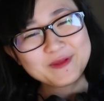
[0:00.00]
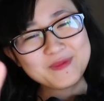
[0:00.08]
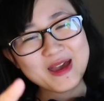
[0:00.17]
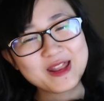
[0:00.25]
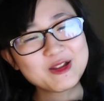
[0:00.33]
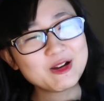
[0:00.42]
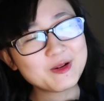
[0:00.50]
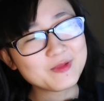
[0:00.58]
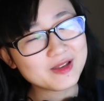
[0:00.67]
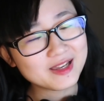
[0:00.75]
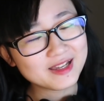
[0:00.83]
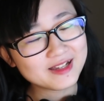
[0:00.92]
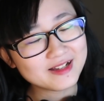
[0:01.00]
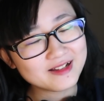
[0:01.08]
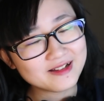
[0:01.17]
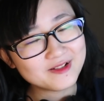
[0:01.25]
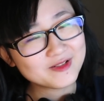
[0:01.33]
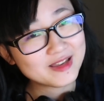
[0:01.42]
panel. I'm like,
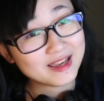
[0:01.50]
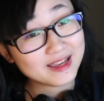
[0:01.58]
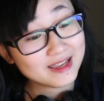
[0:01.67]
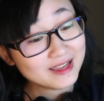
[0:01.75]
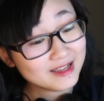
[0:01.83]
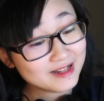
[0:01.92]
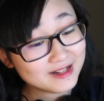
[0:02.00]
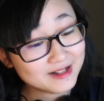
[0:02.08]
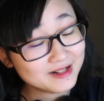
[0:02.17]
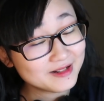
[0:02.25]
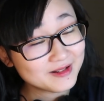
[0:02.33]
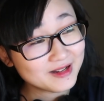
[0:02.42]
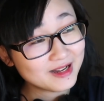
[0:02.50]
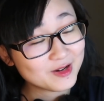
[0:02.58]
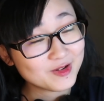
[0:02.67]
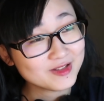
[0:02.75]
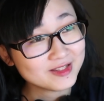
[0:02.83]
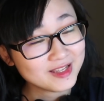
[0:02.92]
okay, I
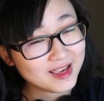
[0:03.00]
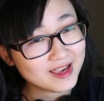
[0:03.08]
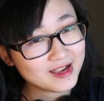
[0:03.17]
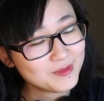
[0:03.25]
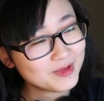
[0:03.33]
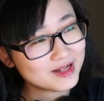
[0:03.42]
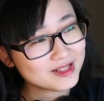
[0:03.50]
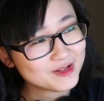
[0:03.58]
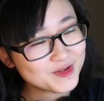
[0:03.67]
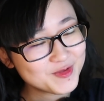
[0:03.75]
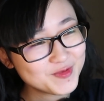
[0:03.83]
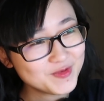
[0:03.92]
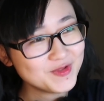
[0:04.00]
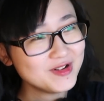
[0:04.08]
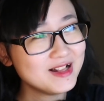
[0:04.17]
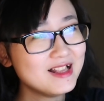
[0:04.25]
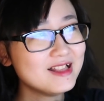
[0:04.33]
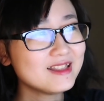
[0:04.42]
don't care, but cool.
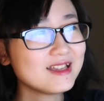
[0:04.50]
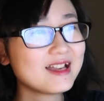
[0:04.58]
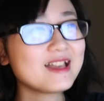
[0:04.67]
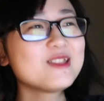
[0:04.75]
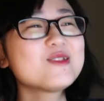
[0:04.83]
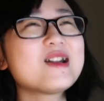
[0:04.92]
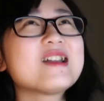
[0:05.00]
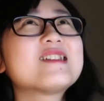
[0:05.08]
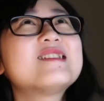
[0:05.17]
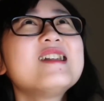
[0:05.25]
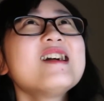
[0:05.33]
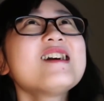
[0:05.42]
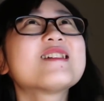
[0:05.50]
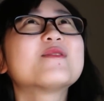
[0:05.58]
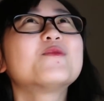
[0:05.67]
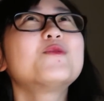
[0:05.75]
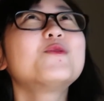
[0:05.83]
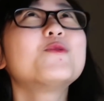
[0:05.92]
Like I get
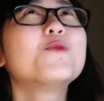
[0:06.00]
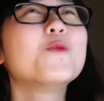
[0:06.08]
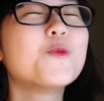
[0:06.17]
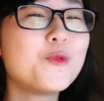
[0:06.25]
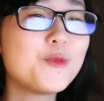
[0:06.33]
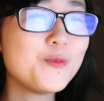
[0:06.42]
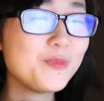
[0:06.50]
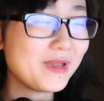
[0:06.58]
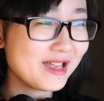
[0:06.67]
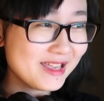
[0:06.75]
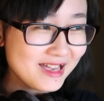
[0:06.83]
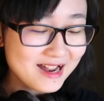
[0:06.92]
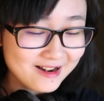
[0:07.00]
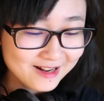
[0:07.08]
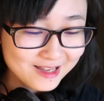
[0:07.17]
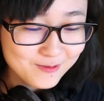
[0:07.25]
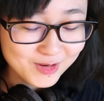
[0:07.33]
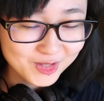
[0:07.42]

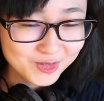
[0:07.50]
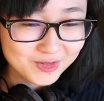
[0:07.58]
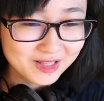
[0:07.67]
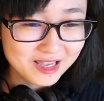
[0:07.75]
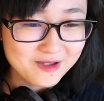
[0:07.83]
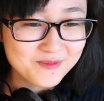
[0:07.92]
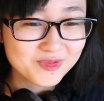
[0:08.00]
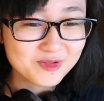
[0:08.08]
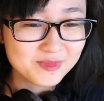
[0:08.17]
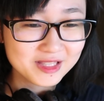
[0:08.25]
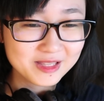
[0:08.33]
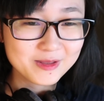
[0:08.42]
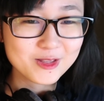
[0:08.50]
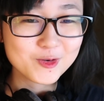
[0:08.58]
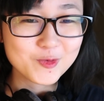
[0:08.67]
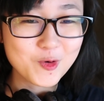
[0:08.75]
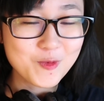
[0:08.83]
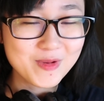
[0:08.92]
Araki wants to like implement
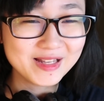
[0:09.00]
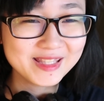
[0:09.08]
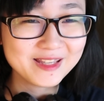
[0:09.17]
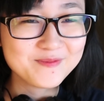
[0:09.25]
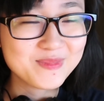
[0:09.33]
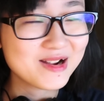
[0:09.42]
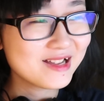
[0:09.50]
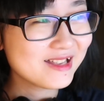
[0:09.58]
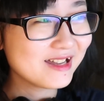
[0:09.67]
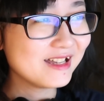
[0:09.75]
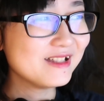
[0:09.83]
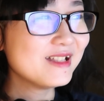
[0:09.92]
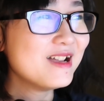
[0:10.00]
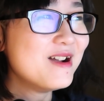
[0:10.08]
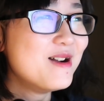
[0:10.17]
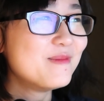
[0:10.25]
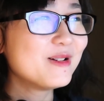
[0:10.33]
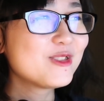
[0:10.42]
romance in part 8,
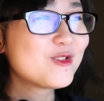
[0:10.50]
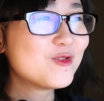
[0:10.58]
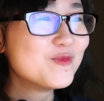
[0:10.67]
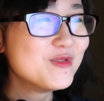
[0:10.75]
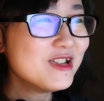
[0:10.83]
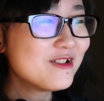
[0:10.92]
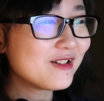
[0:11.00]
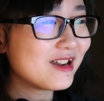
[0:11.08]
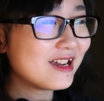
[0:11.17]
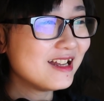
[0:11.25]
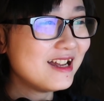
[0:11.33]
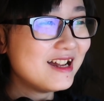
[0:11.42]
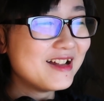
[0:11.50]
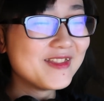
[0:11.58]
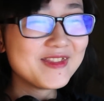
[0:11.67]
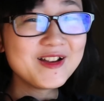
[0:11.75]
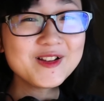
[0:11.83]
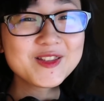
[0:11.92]
but to me, right
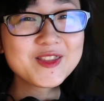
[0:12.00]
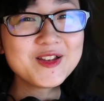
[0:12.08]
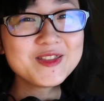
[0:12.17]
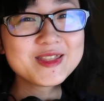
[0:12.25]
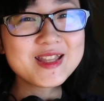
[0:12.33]
now it's not the